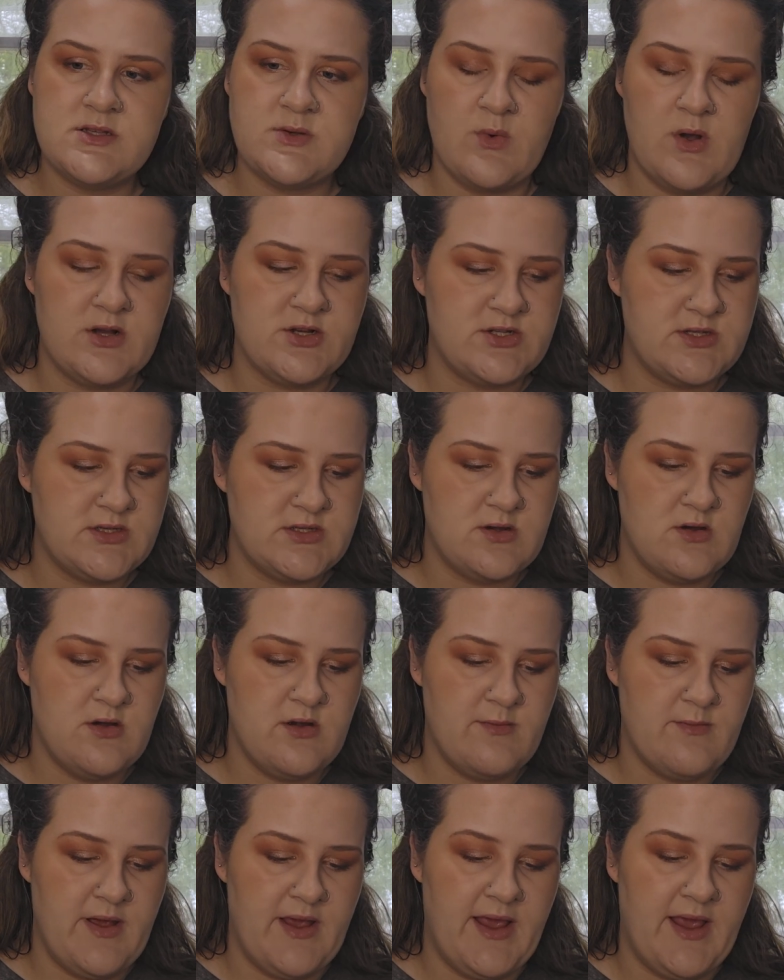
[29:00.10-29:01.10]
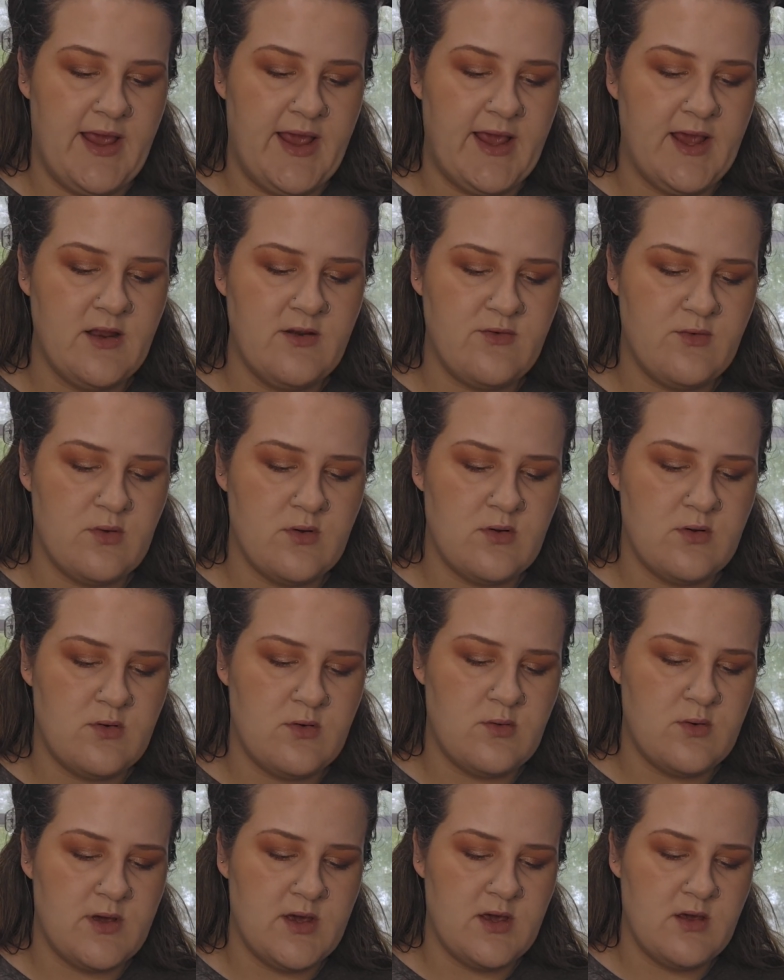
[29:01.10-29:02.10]
to swatch this on my hand real
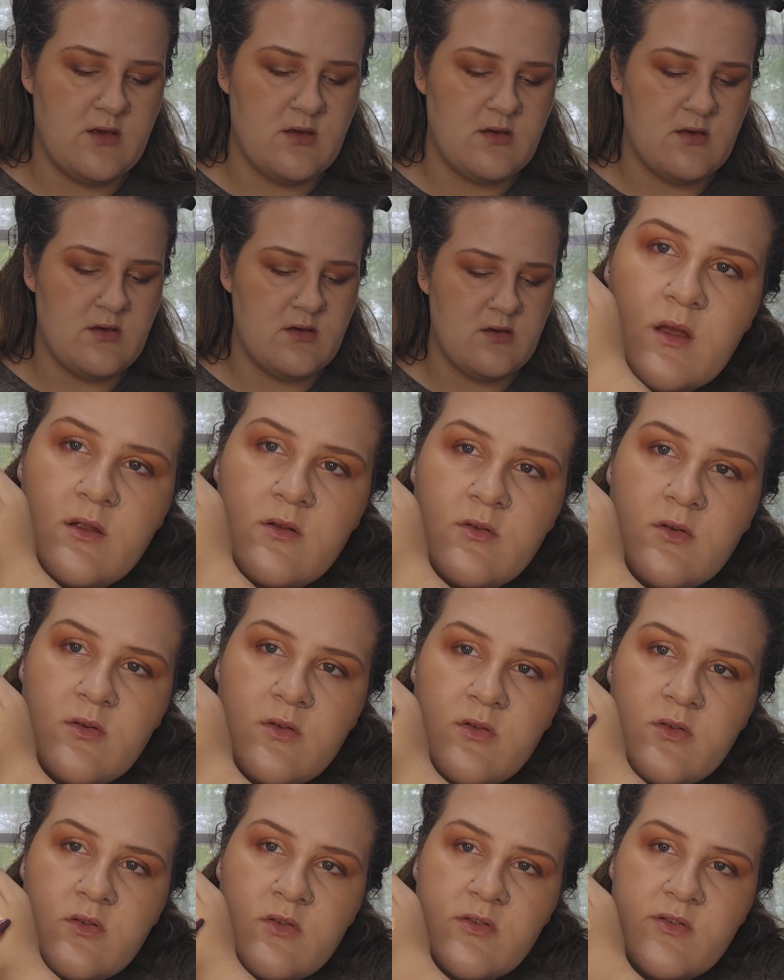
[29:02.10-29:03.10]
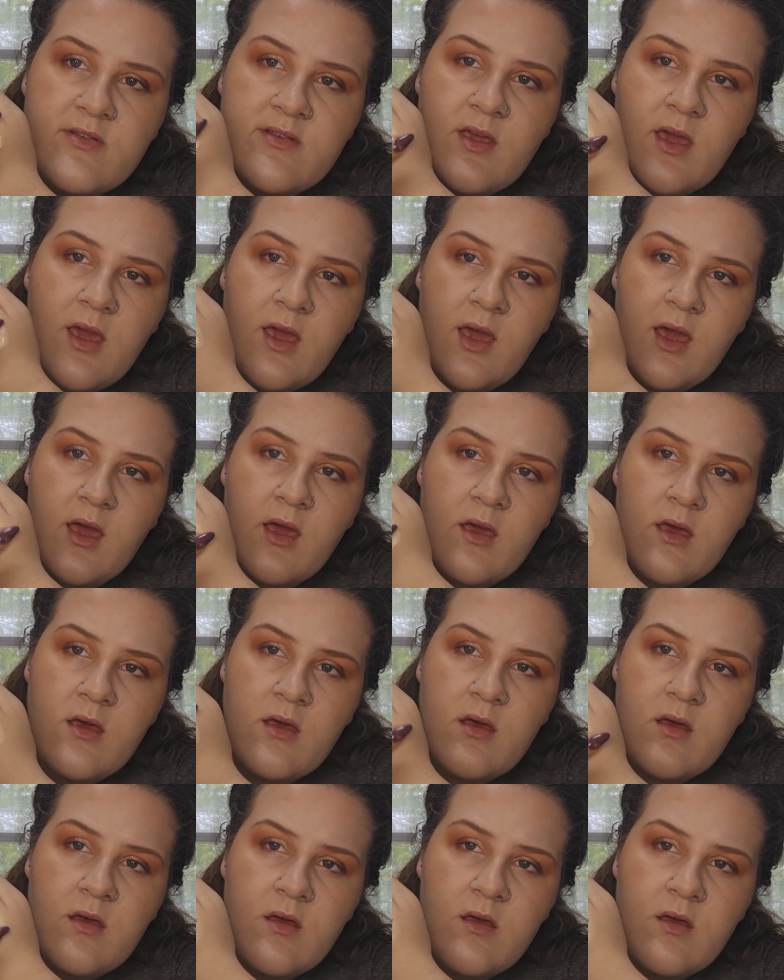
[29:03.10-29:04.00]
quick and just see.